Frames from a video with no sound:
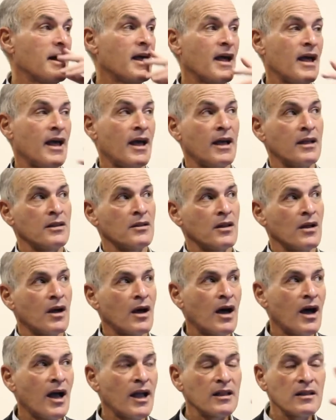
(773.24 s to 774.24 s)
And
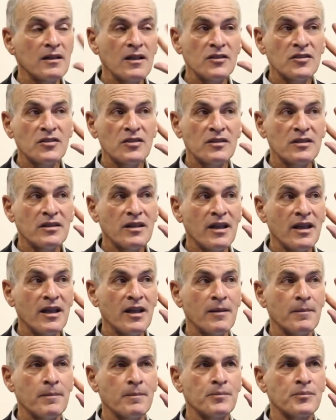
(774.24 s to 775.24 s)
I listened to
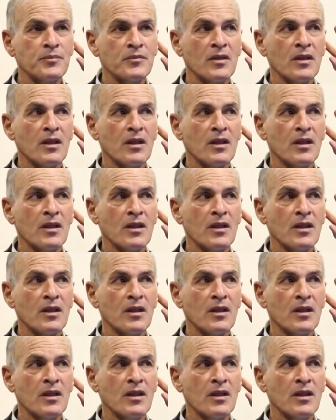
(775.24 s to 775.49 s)
him,